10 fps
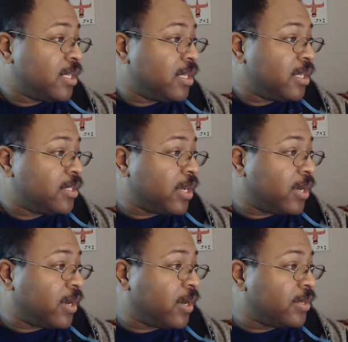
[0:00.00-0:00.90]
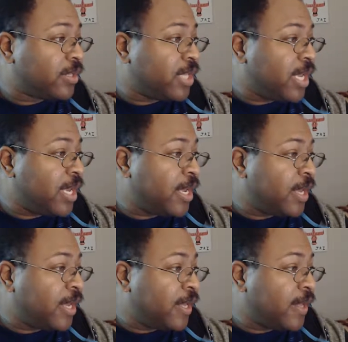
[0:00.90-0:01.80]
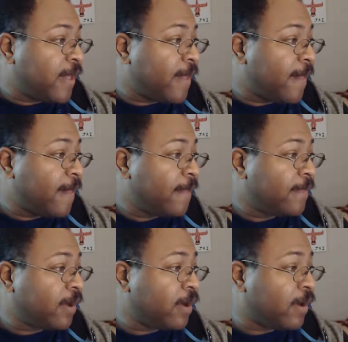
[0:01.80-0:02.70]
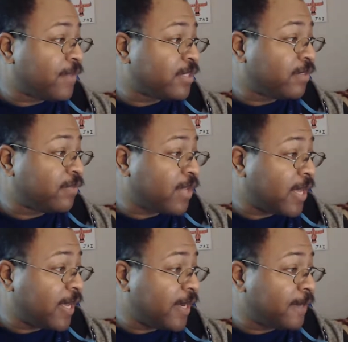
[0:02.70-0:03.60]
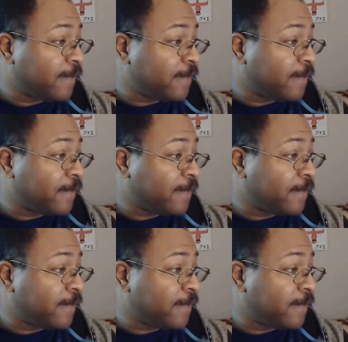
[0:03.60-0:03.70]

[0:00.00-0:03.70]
it's going to hurt the offensive line.